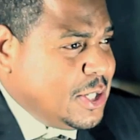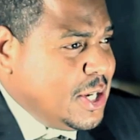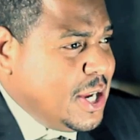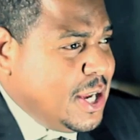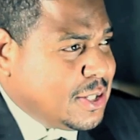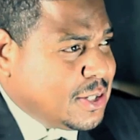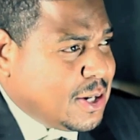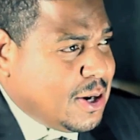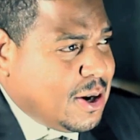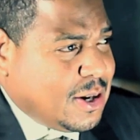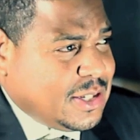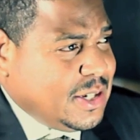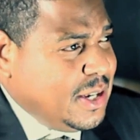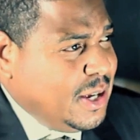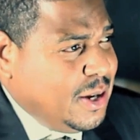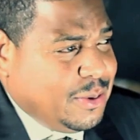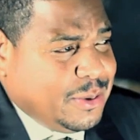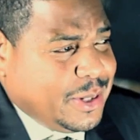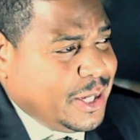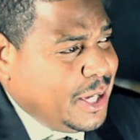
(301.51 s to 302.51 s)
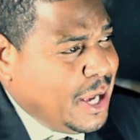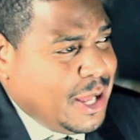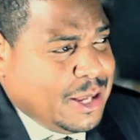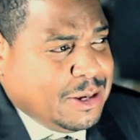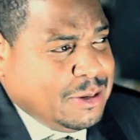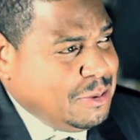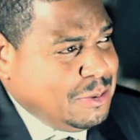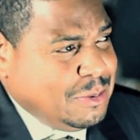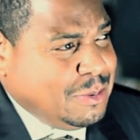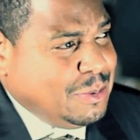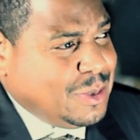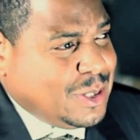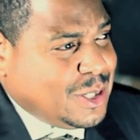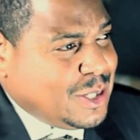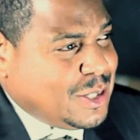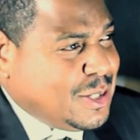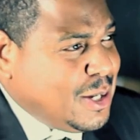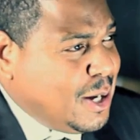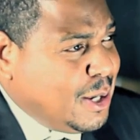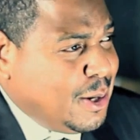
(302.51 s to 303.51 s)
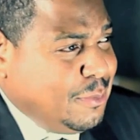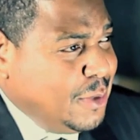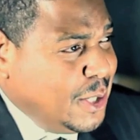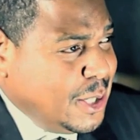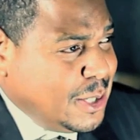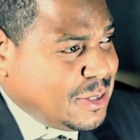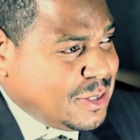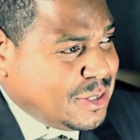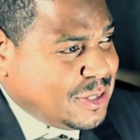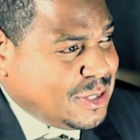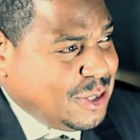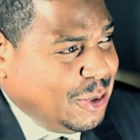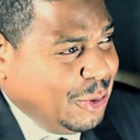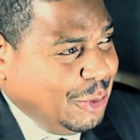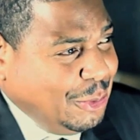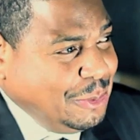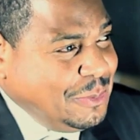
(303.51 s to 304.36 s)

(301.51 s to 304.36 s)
Jazz Cartel, we got a ton of us. So.